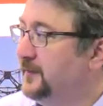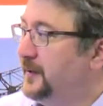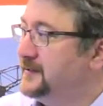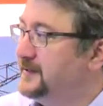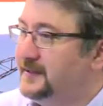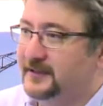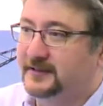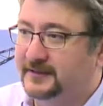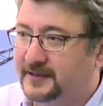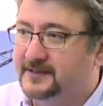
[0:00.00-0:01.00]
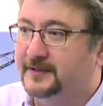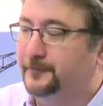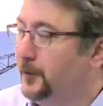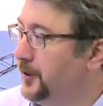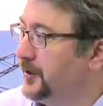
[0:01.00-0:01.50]
but still it doesn't
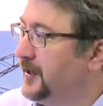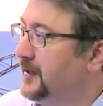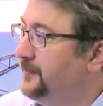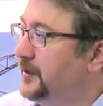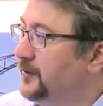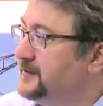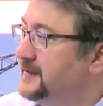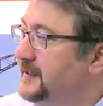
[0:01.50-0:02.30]
work because